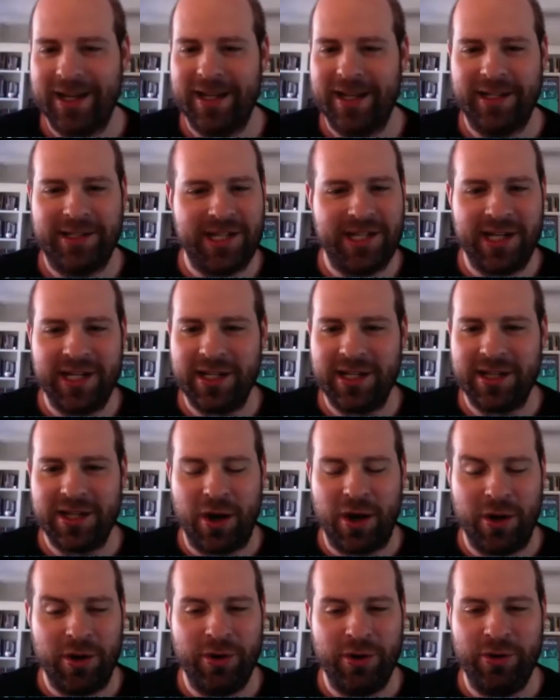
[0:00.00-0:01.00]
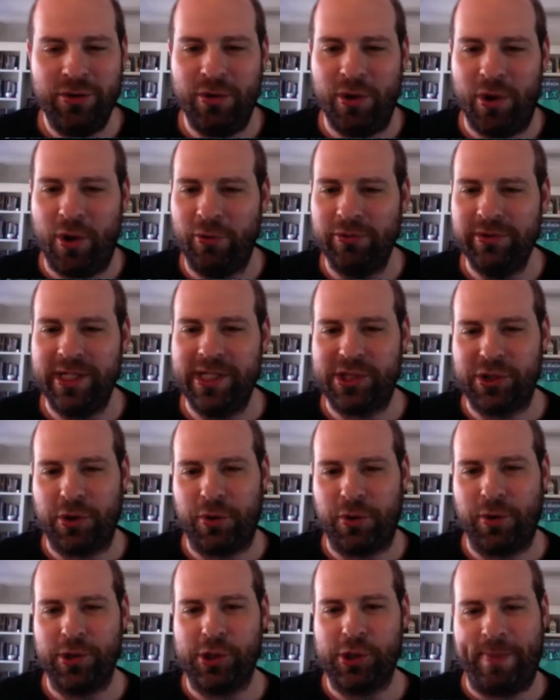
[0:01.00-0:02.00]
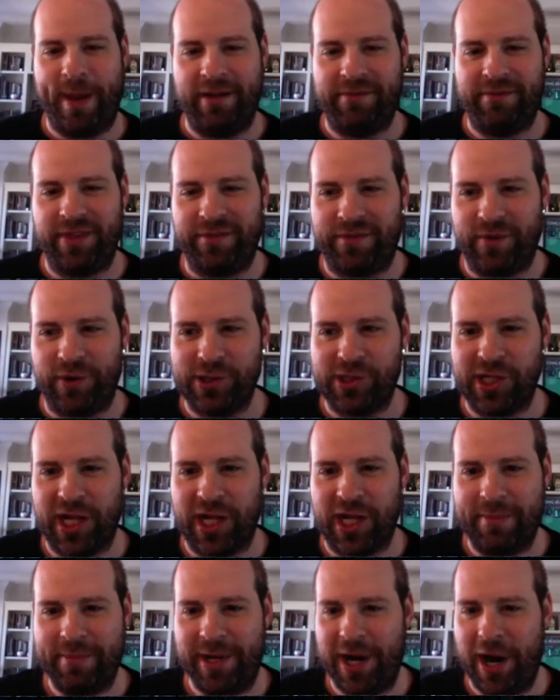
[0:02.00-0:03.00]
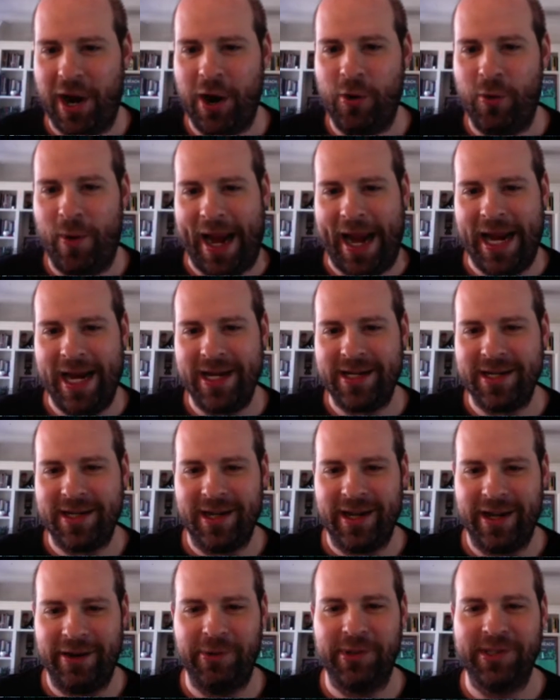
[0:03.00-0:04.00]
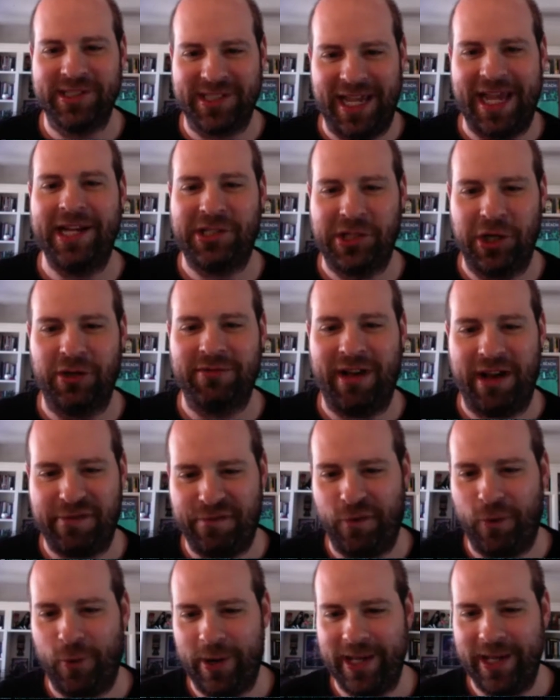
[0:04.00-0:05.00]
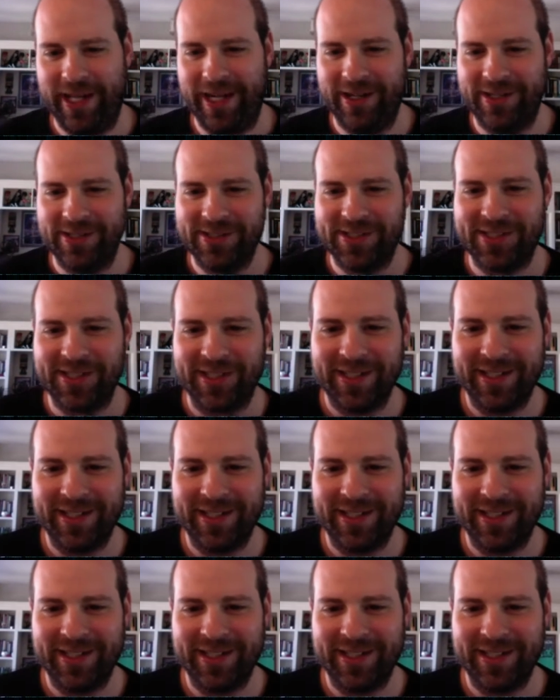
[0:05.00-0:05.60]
Didn't the Who only tour Japan for the first time in '08? It took like 40 years.